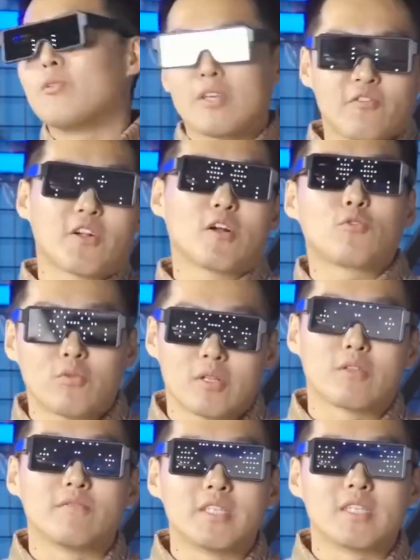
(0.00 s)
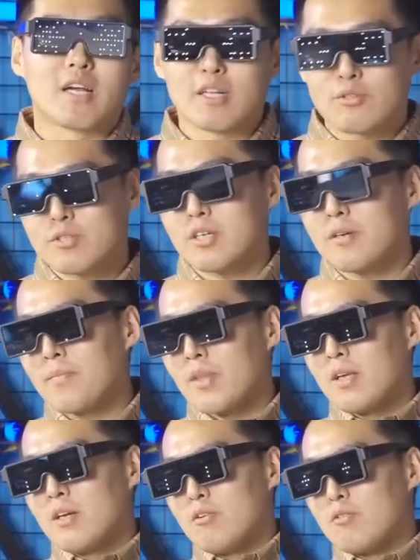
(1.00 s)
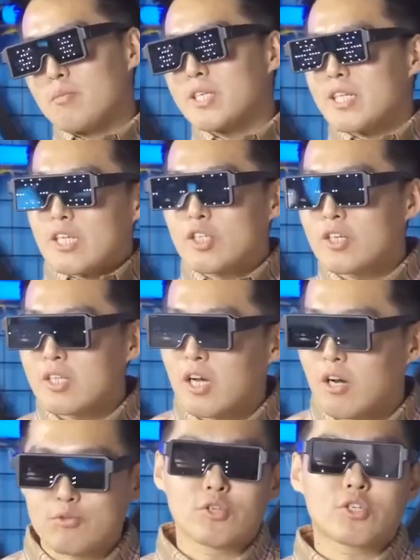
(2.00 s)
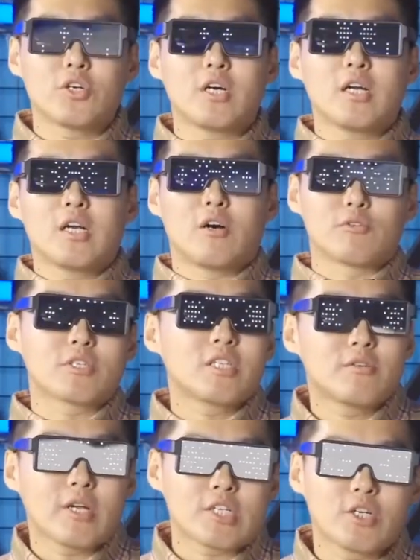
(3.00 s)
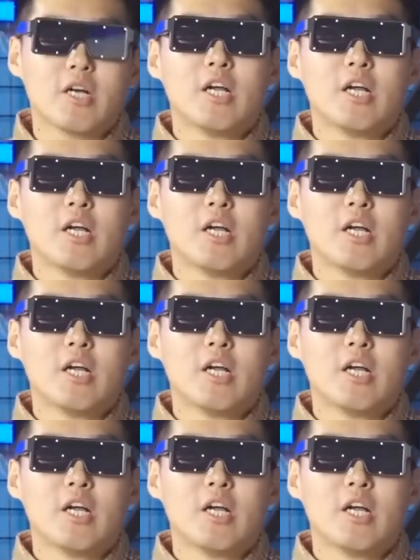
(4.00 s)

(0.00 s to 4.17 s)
a very distressing problem that is many cars we are testing now, many new